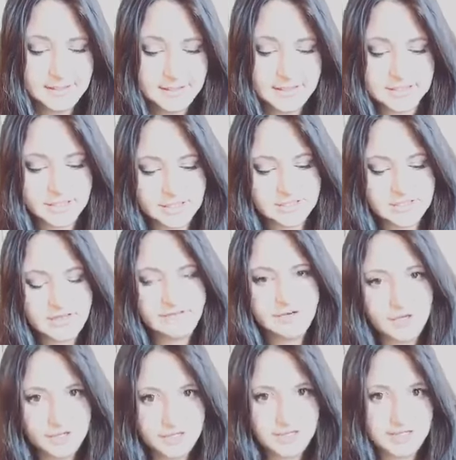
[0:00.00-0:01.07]
It's because they've
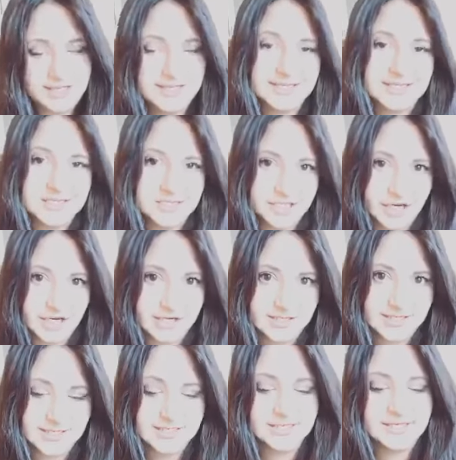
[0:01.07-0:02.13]
got the thing
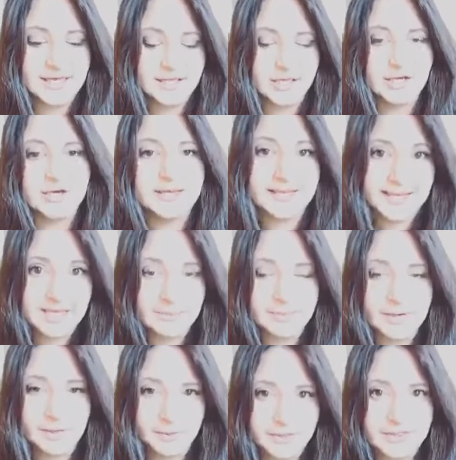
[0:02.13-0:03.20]
started, now they've got to keep
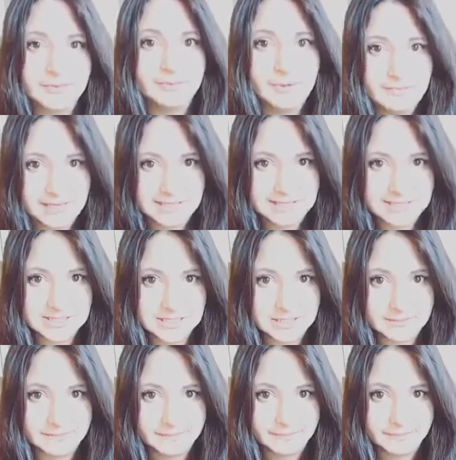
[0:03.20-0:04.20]
up with the momentum.